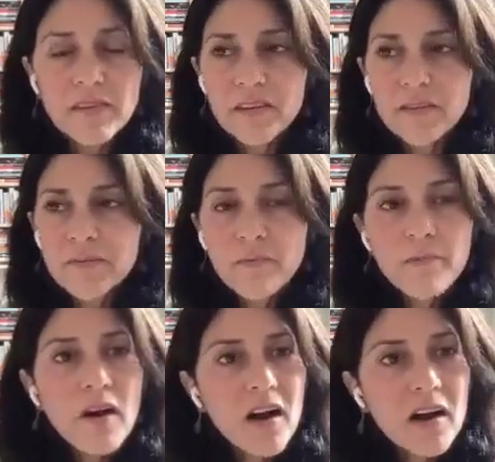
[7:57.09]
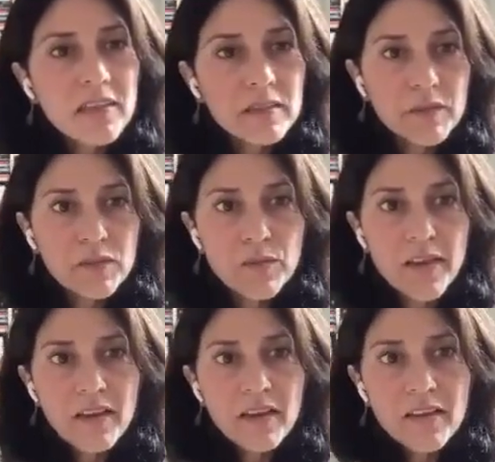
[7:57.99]
a pause
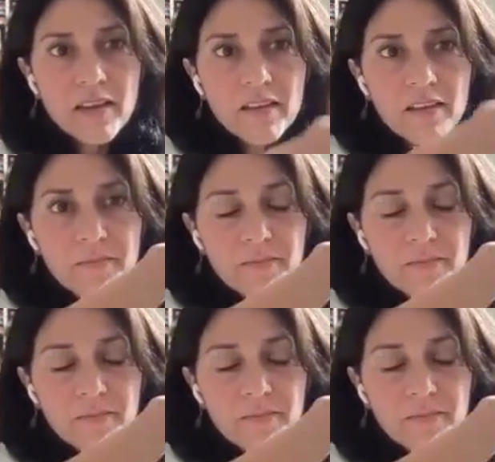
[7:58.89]
between the